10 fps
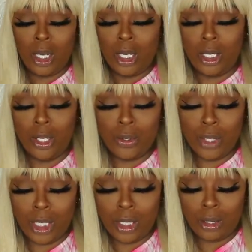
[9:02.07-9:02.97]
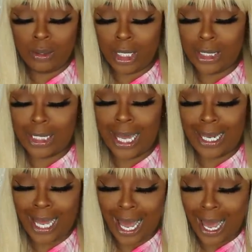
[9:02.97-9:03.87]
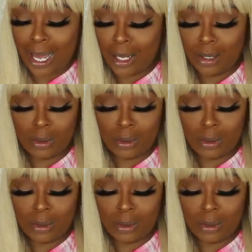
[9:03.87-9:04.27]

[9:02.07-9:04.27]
Another heel that's kind of high.